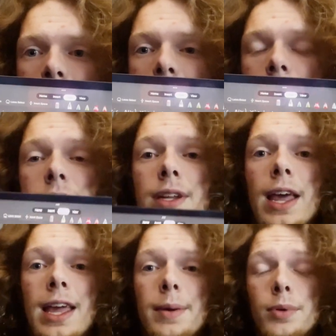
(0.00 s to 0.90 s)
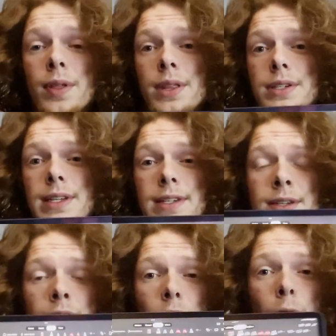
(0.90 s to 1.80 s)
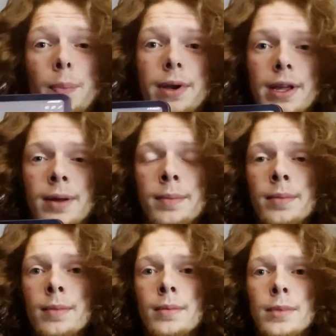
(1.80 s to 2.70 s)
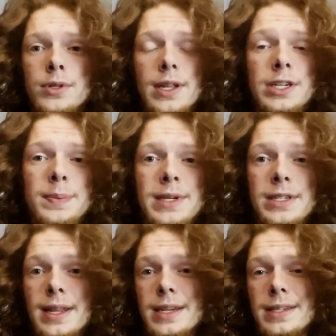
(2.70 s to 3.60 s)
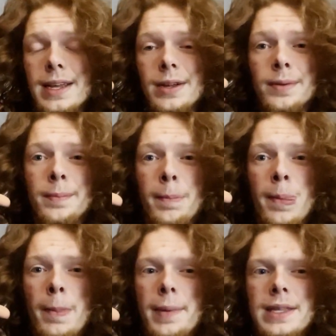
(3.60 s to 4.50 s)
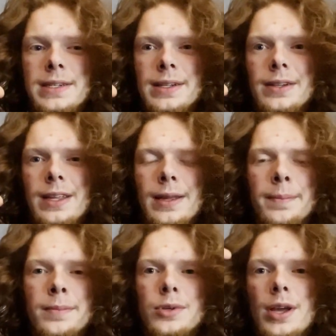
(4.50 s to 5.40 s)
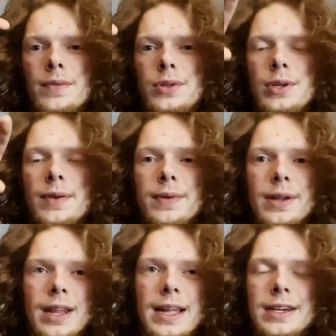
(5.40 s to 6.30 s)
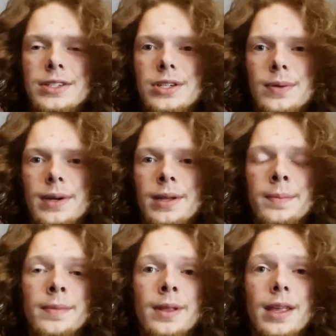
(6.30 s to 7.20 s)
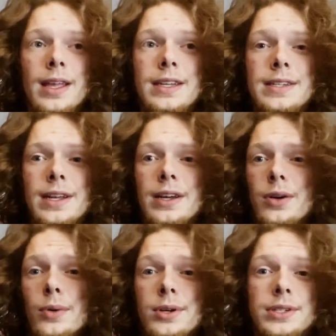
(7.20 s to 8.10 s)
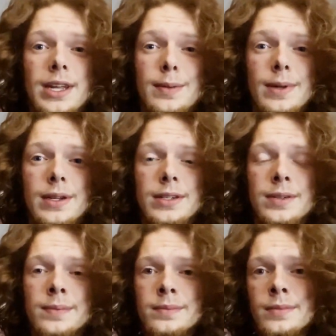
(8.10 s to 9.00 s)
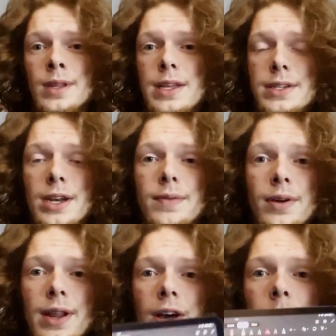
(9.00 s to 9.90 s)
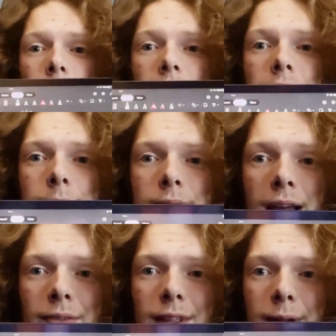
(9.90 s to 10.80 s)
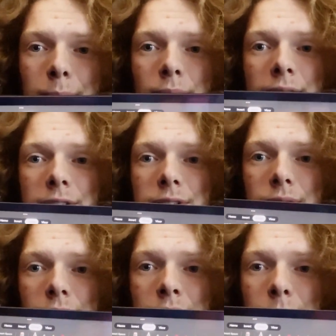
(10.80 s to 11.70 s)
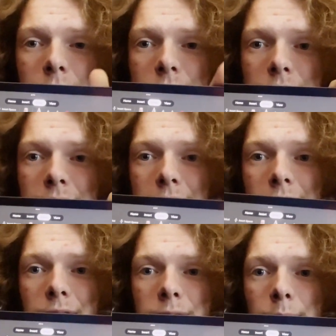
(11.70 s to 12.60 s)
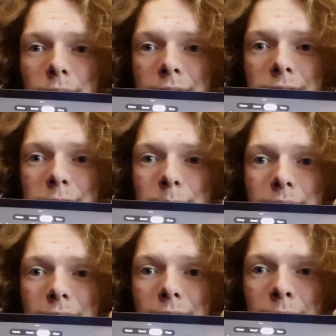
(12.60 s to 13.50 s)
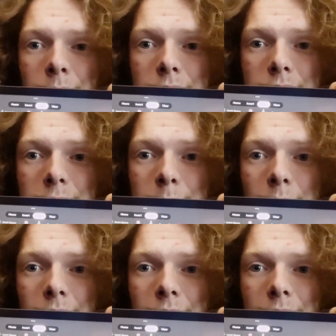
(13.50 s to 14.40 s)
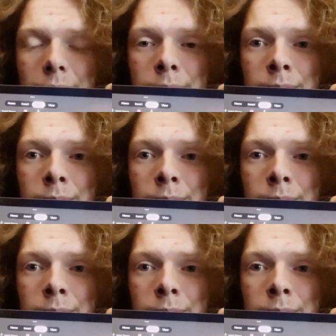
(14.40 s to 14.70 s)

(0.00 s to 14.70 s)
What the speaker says: then there's a parentheses opening. So that just means that it's like basically you have two different layers to it. It's OR statements. Instead of on Allen Bradley where you have like branch start, which is just saying that there's a branch that's beginning, which is this bit right here.